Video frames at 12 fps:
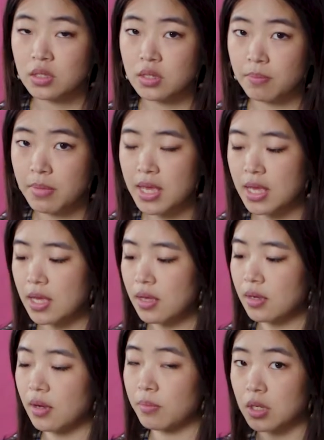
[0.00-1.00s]
To me,
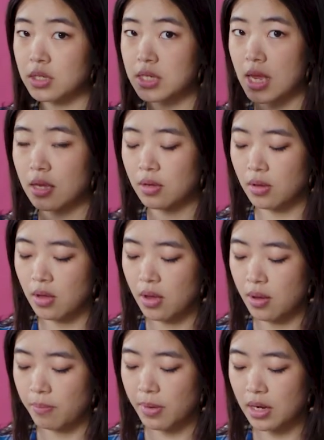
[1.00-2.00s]
I'm going to take
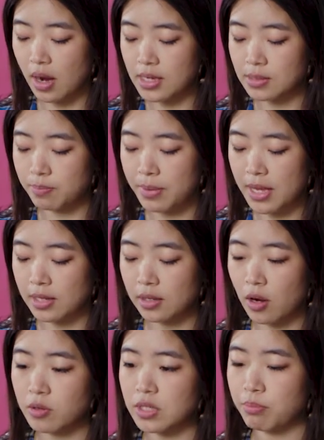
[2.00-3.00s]
my nice big
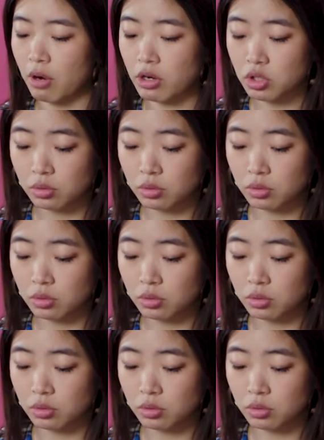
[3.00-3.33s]
loaded brush,